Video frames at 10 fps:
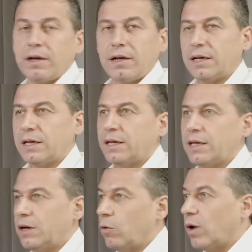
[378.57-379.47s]

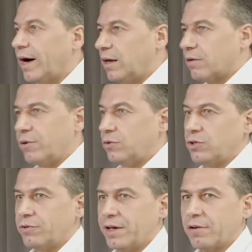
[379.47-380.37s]

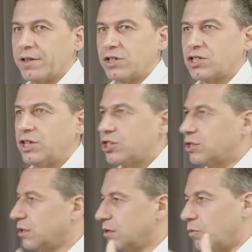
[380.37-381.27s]
during a radio
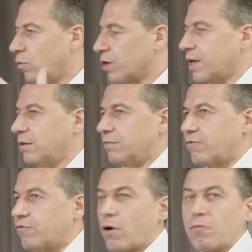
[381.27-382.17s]
station, working
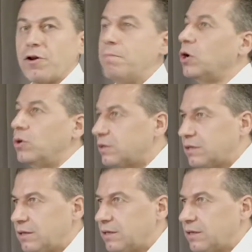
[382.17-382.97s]
from remote,